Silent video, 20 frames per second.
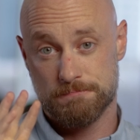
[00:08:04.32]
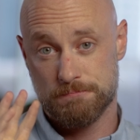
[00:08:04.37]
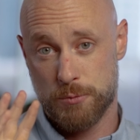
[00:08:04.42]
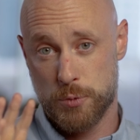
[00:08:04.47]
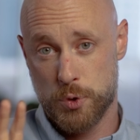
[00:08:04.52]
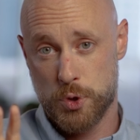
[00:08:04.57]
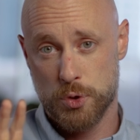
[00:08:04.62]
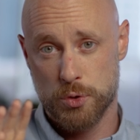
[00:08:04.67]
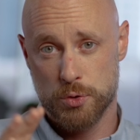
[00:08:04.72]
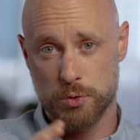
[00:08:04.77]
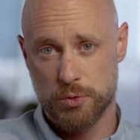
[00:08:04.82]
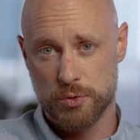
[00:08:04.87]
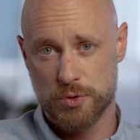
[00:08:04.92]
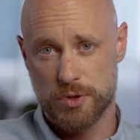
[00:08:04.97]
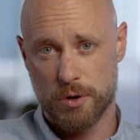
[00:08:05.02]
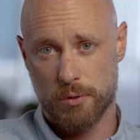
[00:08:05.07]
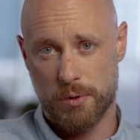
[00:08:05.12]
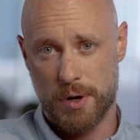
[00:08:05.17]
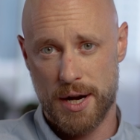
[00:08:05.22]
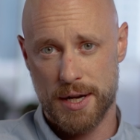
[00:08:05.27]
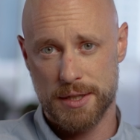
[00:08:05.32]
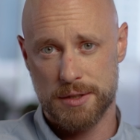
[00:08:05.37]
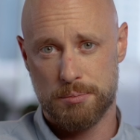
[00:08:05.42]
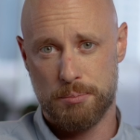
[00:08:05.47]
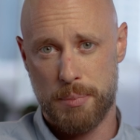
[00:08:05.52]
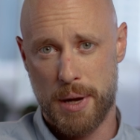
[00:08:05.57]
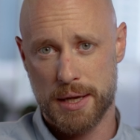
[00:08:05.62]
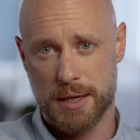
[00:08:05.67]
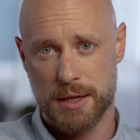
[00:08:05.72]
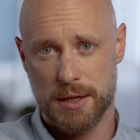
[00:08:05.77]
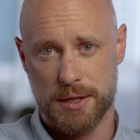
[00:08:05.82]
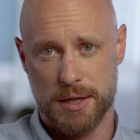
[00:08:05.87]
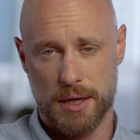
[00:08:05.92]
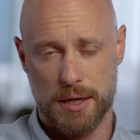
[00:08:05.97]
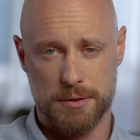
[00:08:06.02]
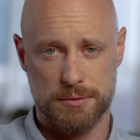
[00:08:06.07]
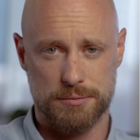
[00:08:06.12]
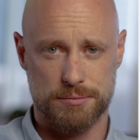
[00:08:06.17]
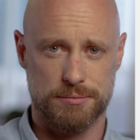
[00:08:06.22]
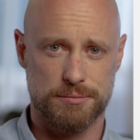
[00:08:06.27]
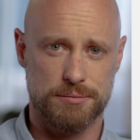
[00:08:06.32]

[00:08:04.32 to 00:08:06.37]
choose the right bank account.